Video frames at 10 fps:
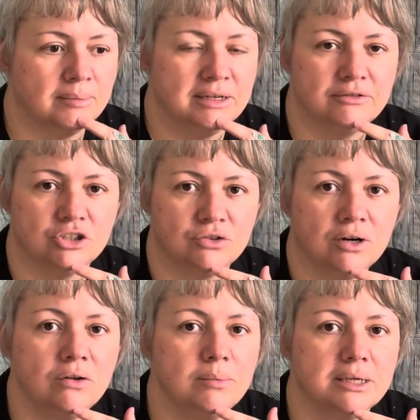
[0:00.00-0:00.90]
bit of a
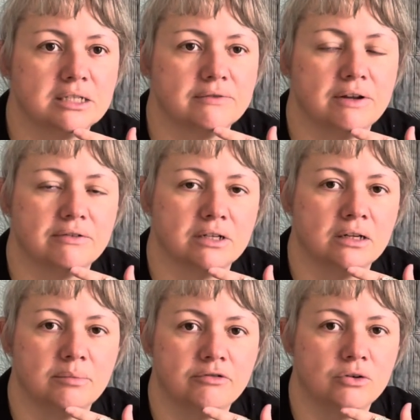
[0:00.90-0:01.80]
struggle because I've never done
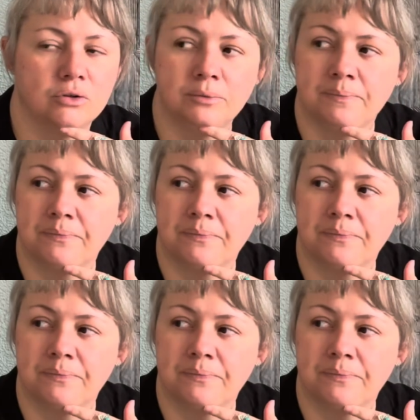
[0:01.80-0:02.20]
it before.